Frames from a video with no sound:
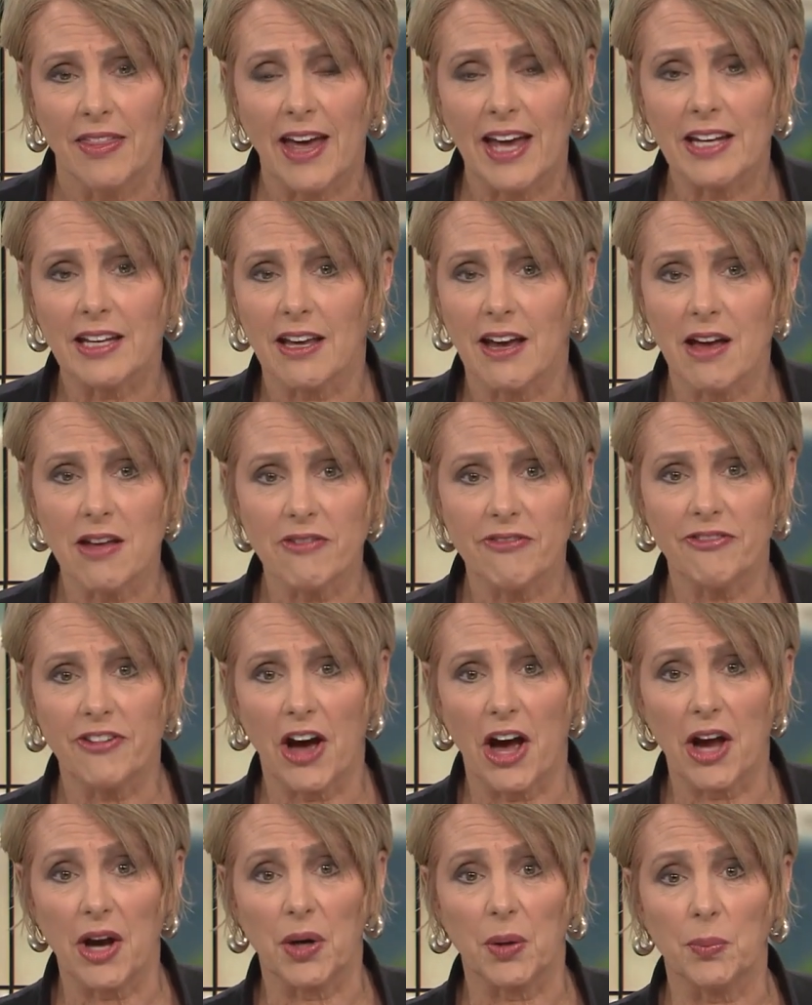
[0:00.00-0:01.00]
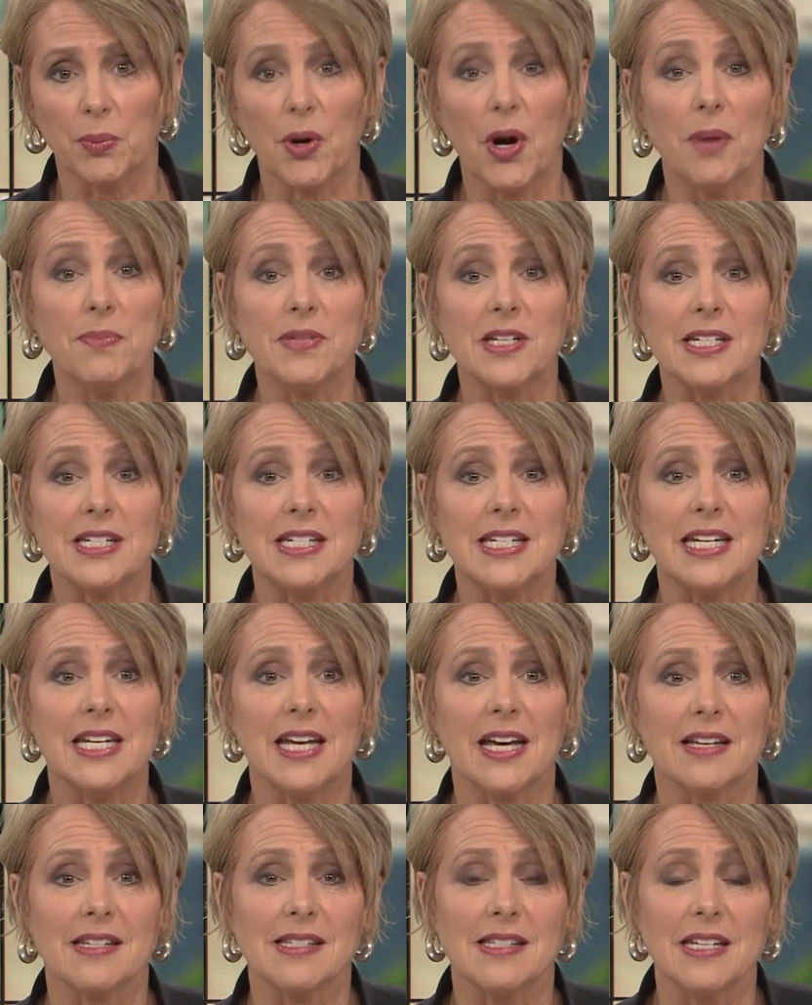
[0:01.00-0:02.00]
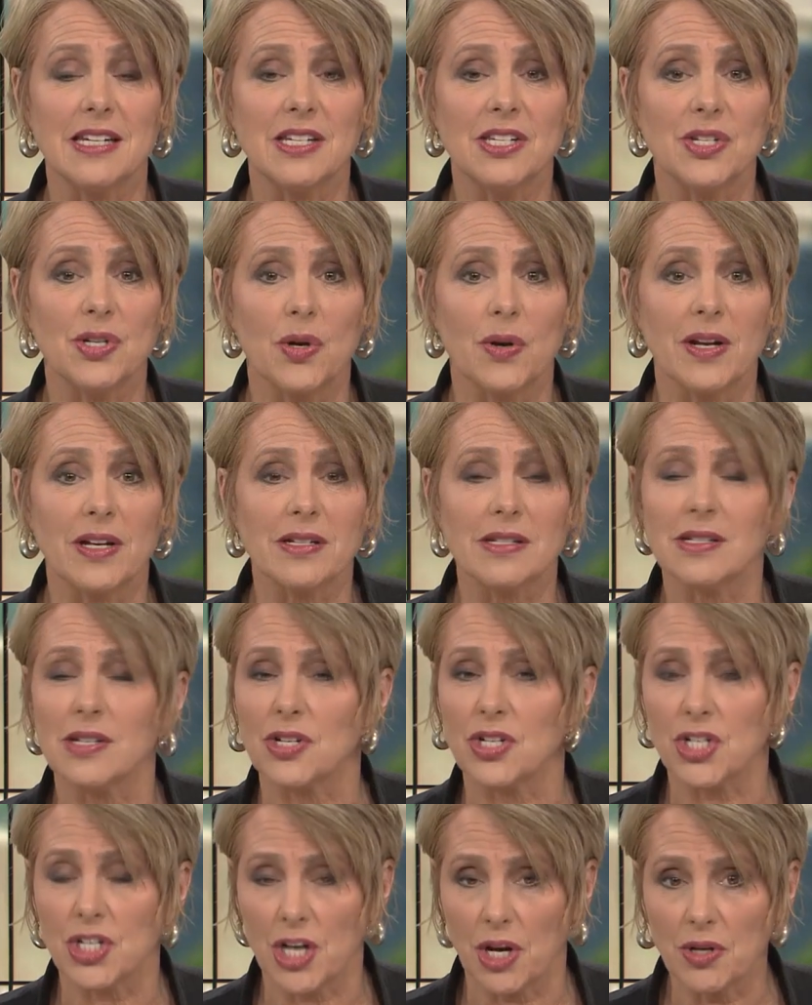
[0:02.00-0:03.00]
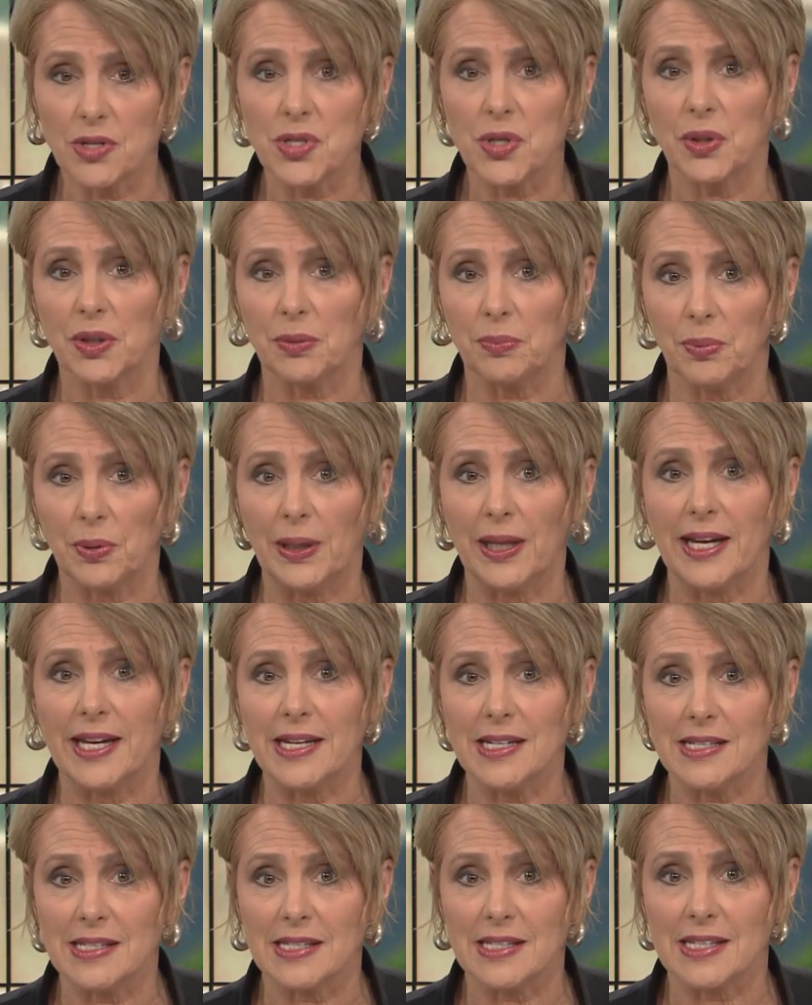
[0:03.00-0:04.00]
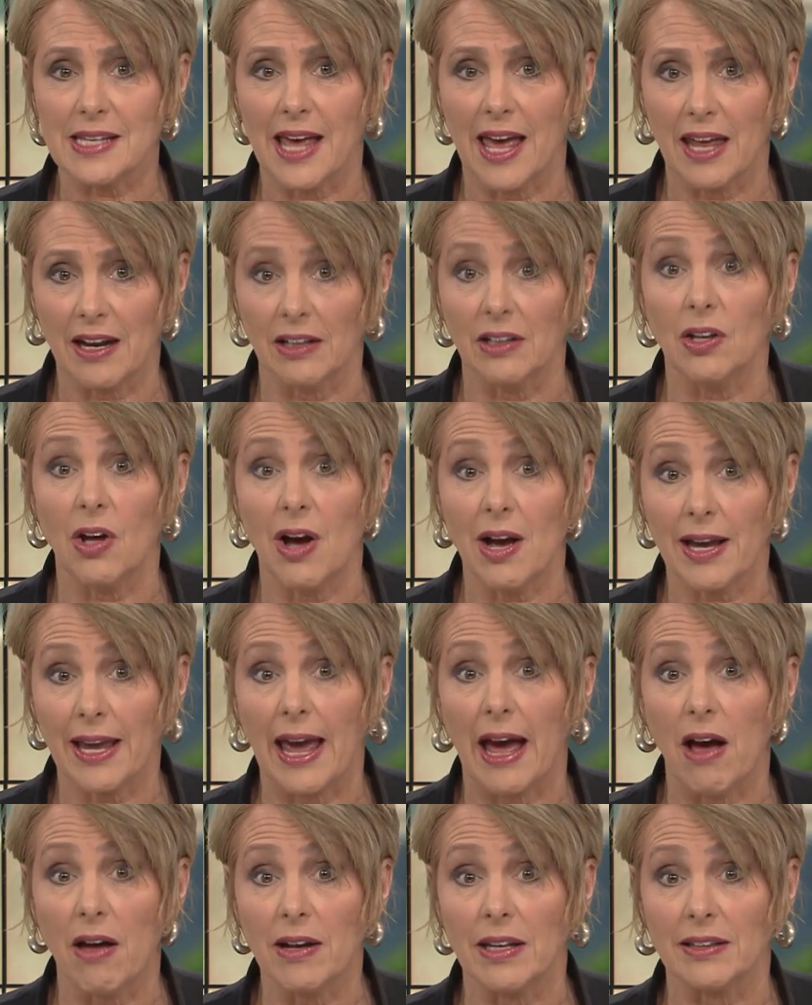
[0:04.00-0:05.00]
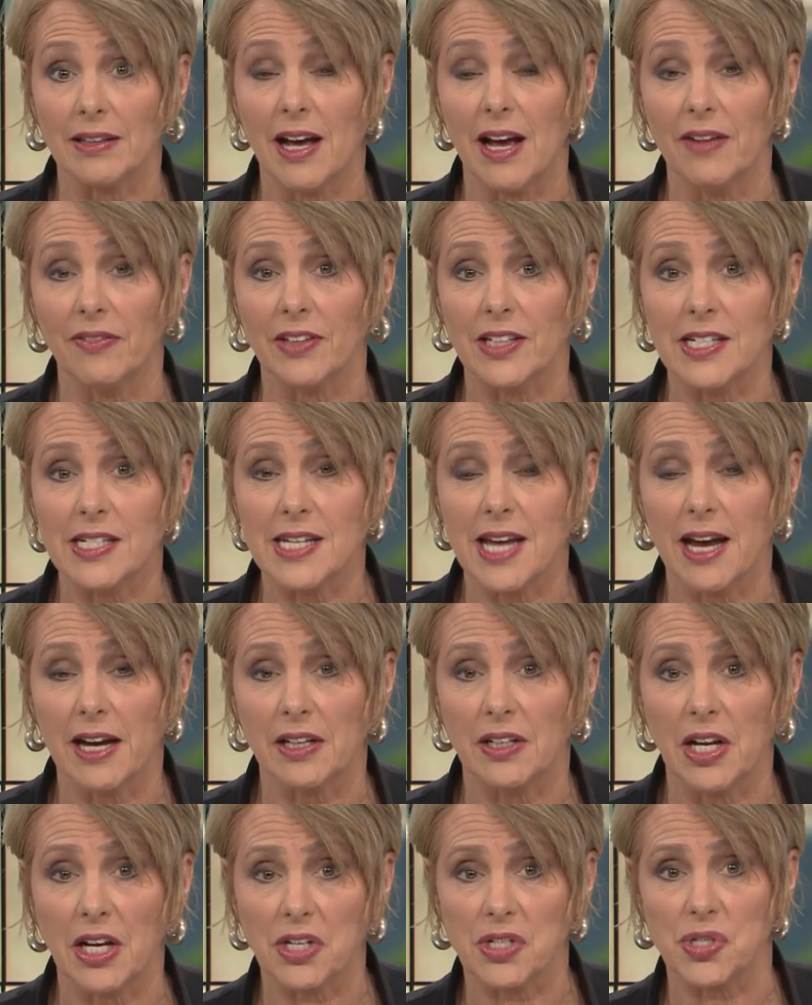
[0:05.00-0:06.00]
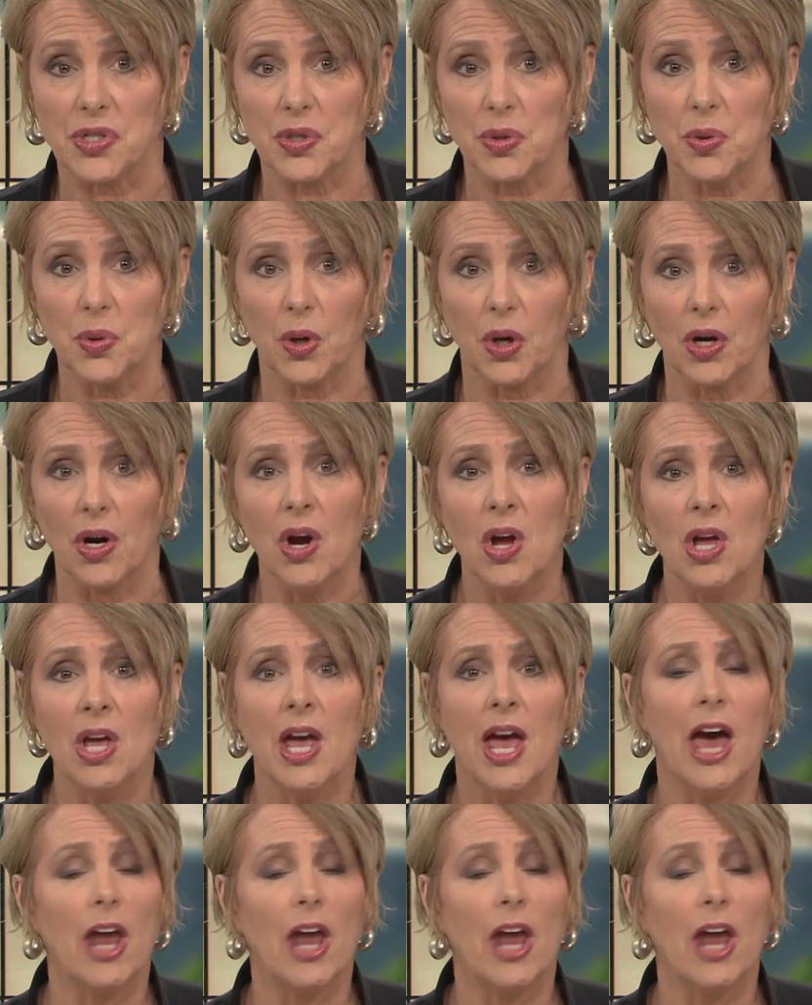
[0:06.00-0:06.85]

That gunfire prompted TSC students to shelter in place and a lockout at Lively Tech next door.